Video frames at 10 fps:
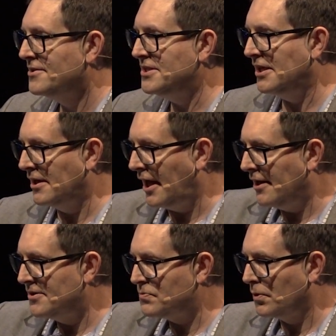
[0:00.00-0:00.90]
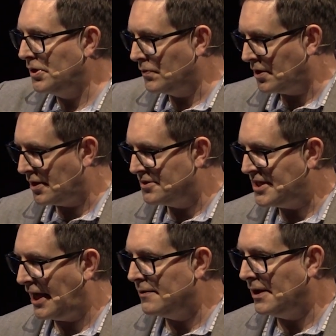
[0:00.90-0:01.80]
DNA is where you
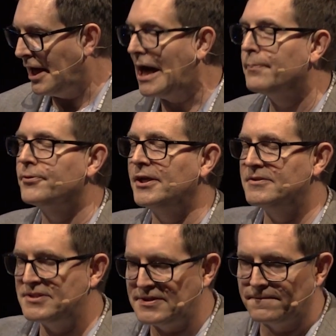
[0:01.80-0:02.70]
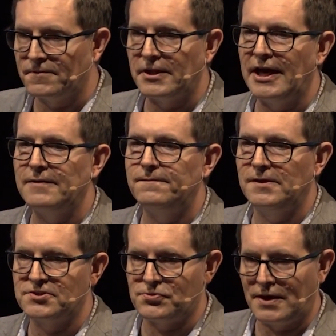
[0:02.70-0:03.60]
contain the operating system for life,
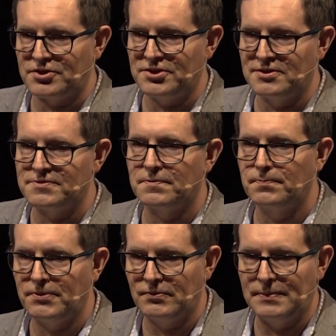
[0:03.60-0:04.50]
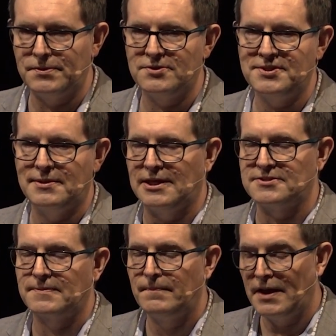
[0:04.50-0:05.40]
the instructions for reproducing things.